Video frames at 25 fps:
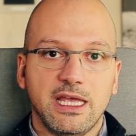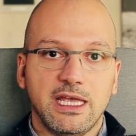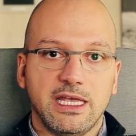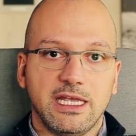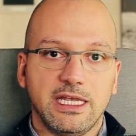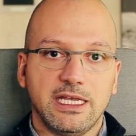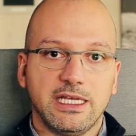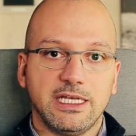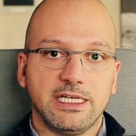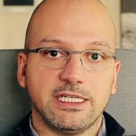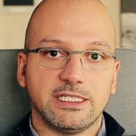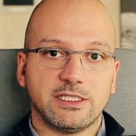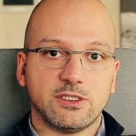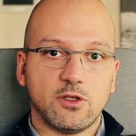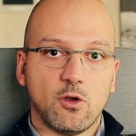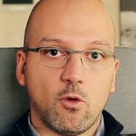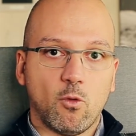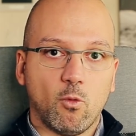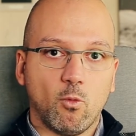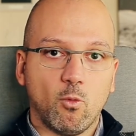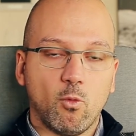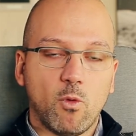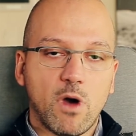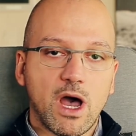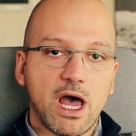is
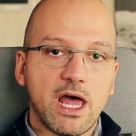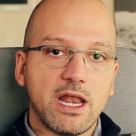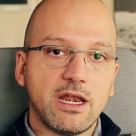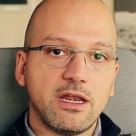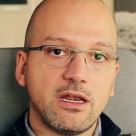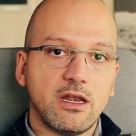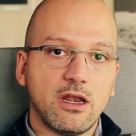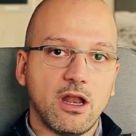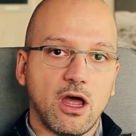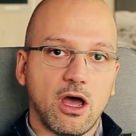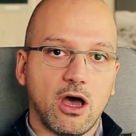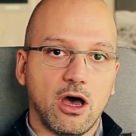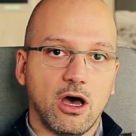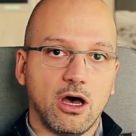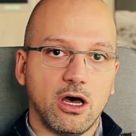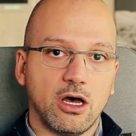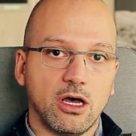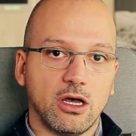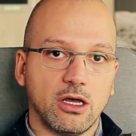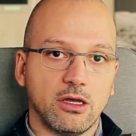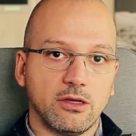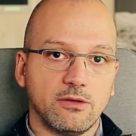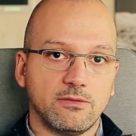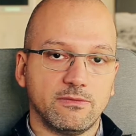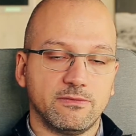one
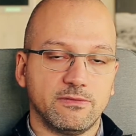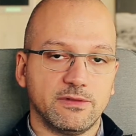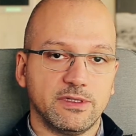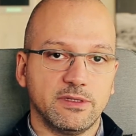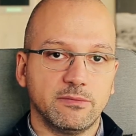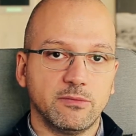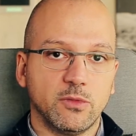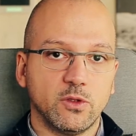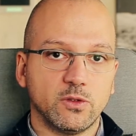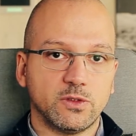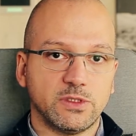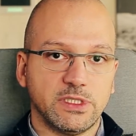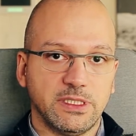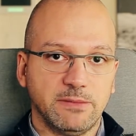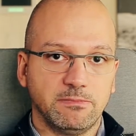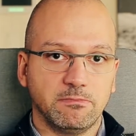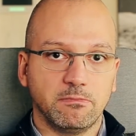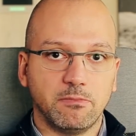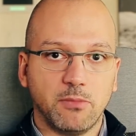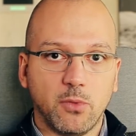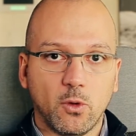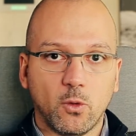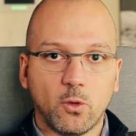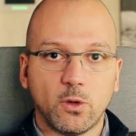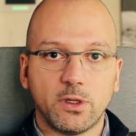of the most
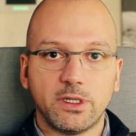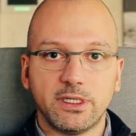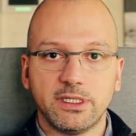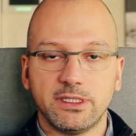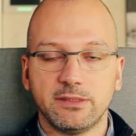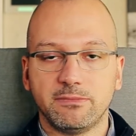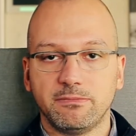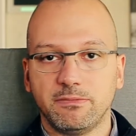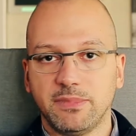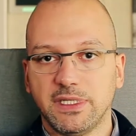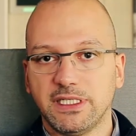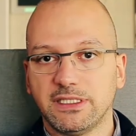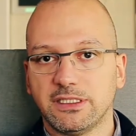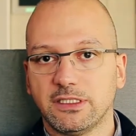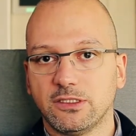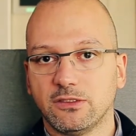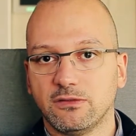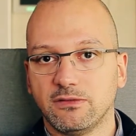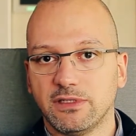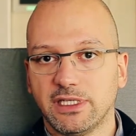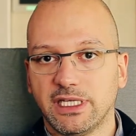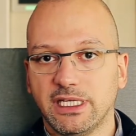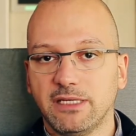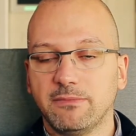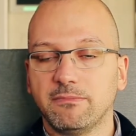important pieces of
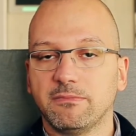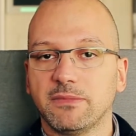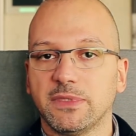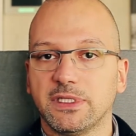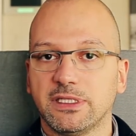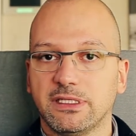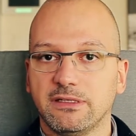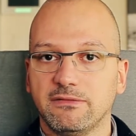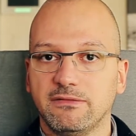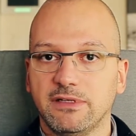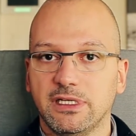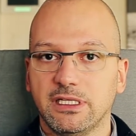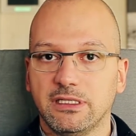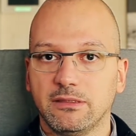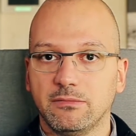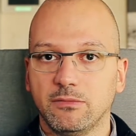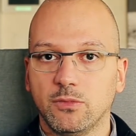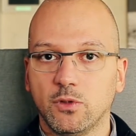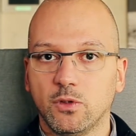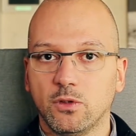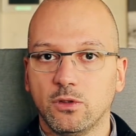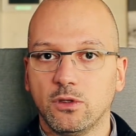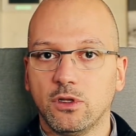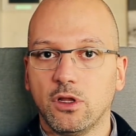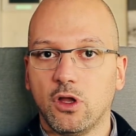equipment
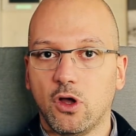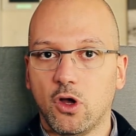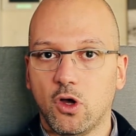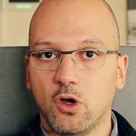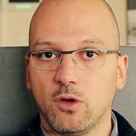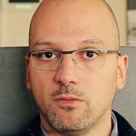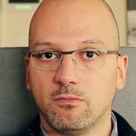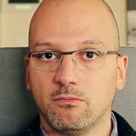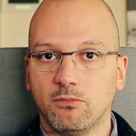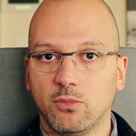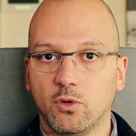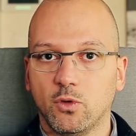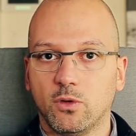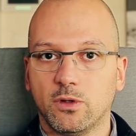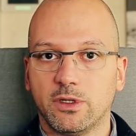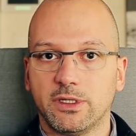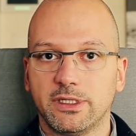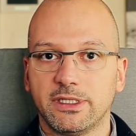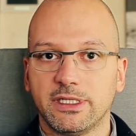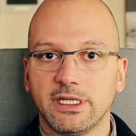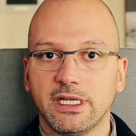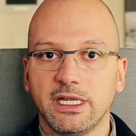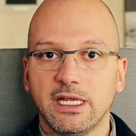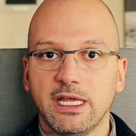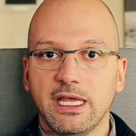available on board.
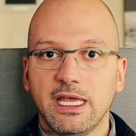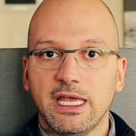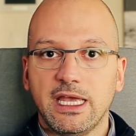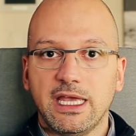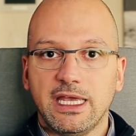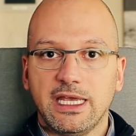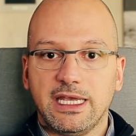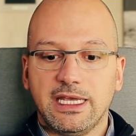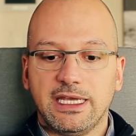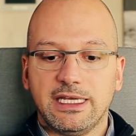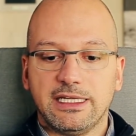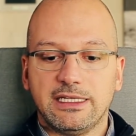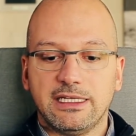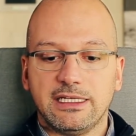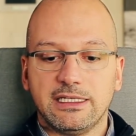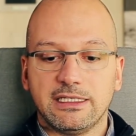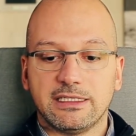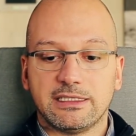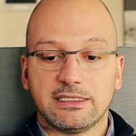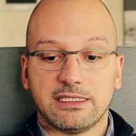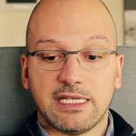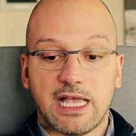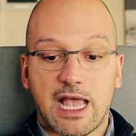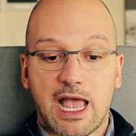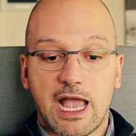It
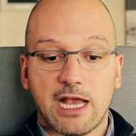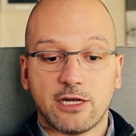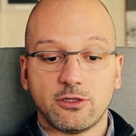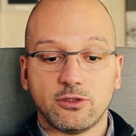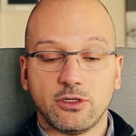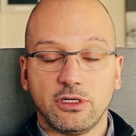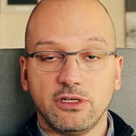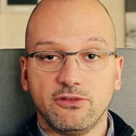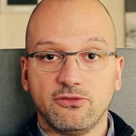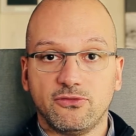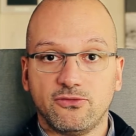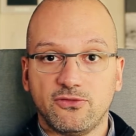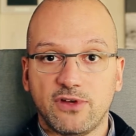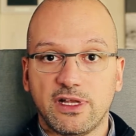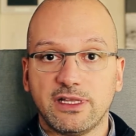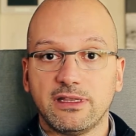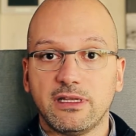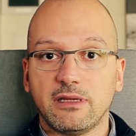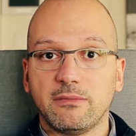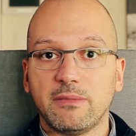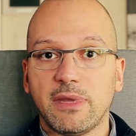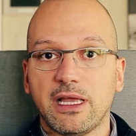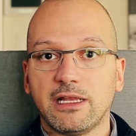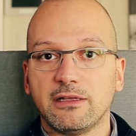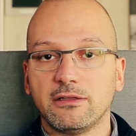is actually
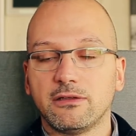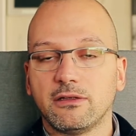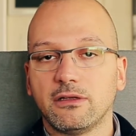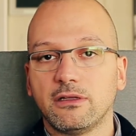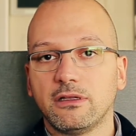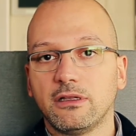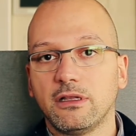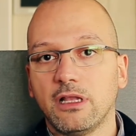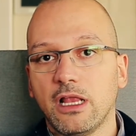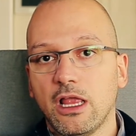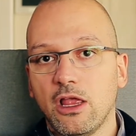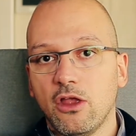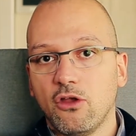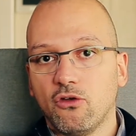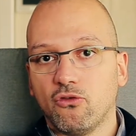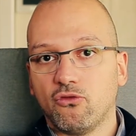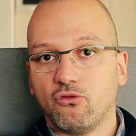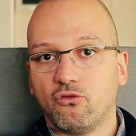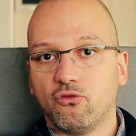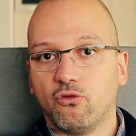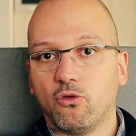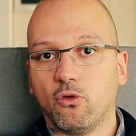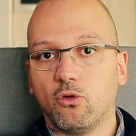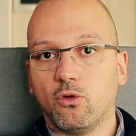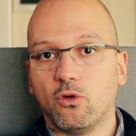fundamental
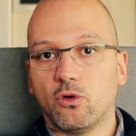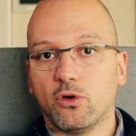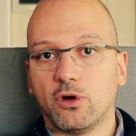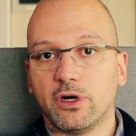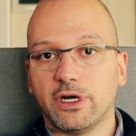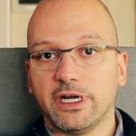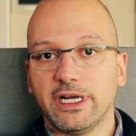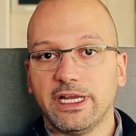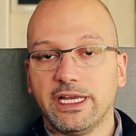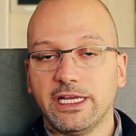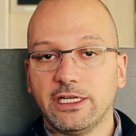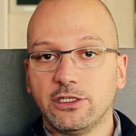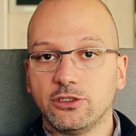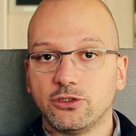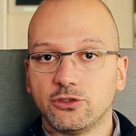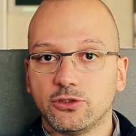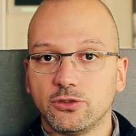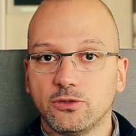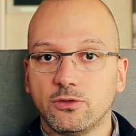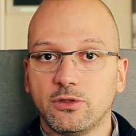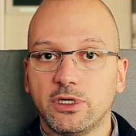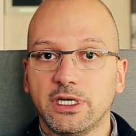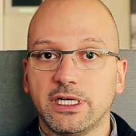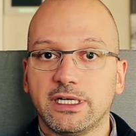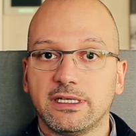for
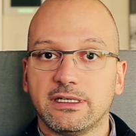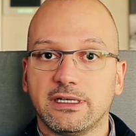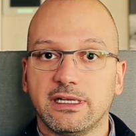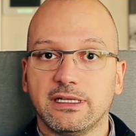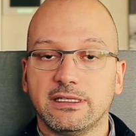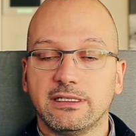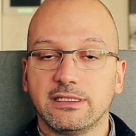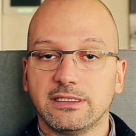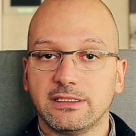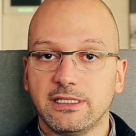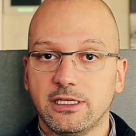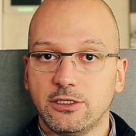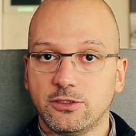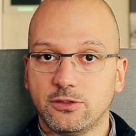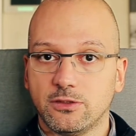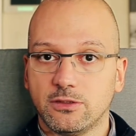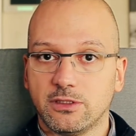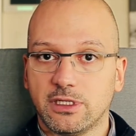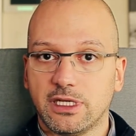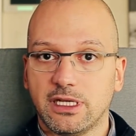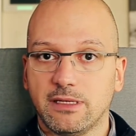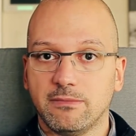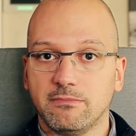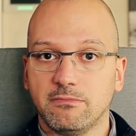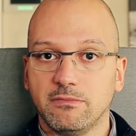ensuring that the station
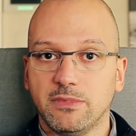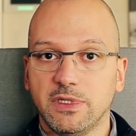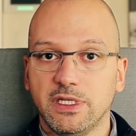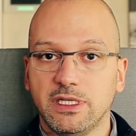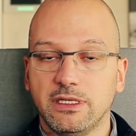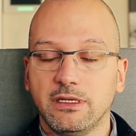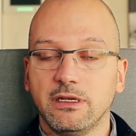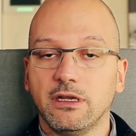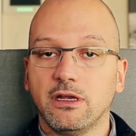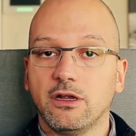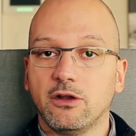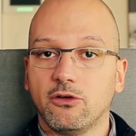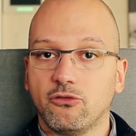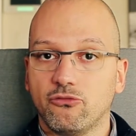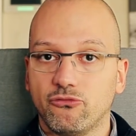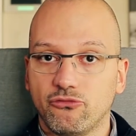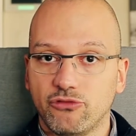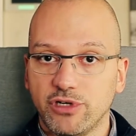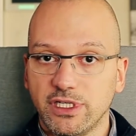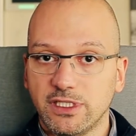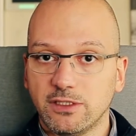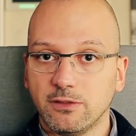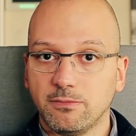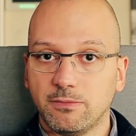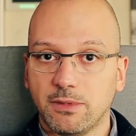can be
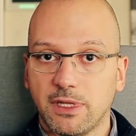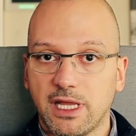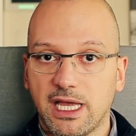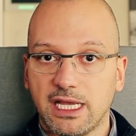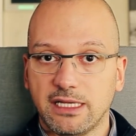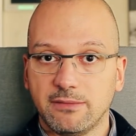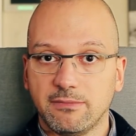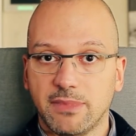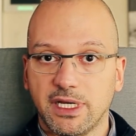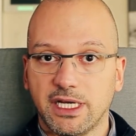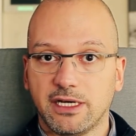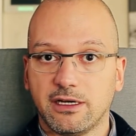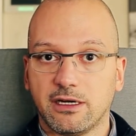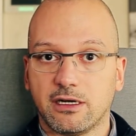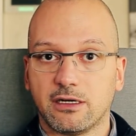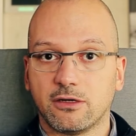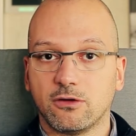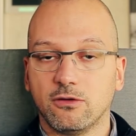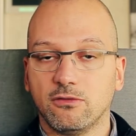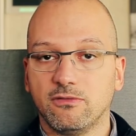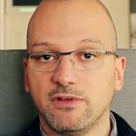resupplied by cargo